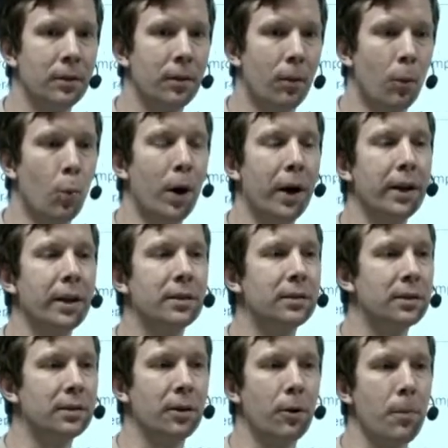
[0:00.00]
Why is
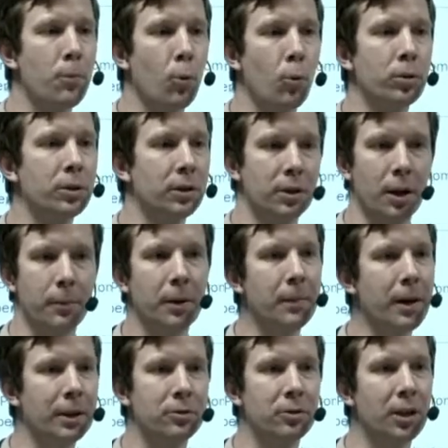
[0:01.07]
this so important? Coming
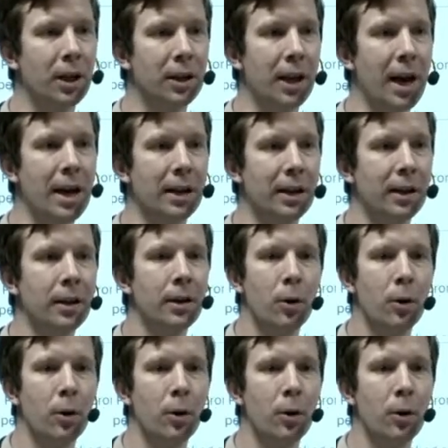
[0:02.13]
back to that again.